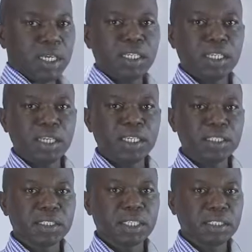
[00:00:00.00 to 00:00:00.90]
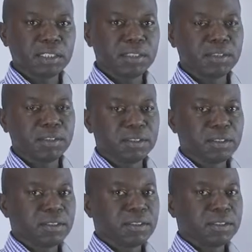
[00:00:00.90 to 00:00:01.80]
either inside
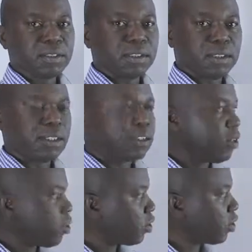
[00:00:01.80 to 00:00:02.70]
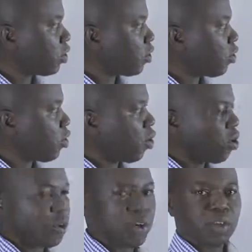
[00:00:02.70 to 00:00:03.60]
the host,
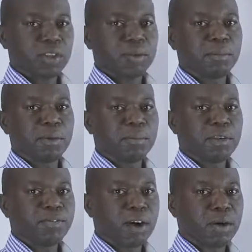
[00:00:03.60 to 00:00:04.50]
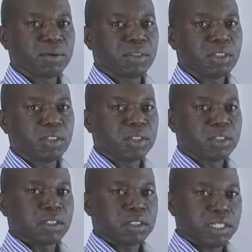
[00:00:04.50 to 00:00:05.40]
or they may be found
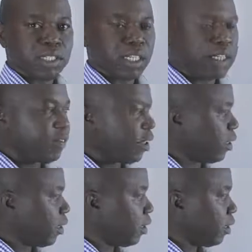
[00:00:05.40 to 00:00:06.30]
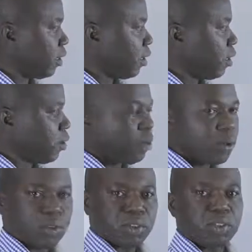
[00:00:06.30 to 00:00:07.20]
just living
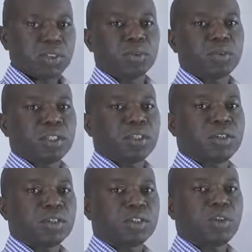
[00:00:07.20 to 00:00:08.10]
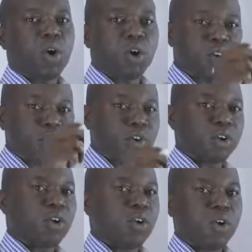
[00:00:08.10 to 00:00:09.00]
close to the host or
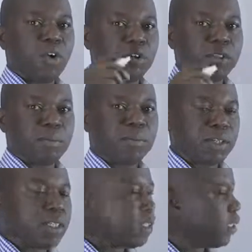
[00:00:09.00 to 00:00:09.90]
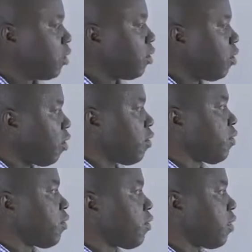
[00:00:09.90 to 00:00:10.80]
on the body
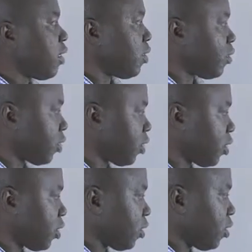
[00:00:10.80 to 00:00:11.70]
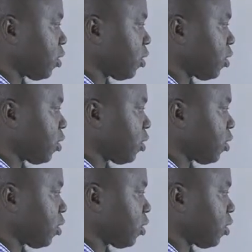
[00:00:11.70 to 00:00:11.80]
of the host.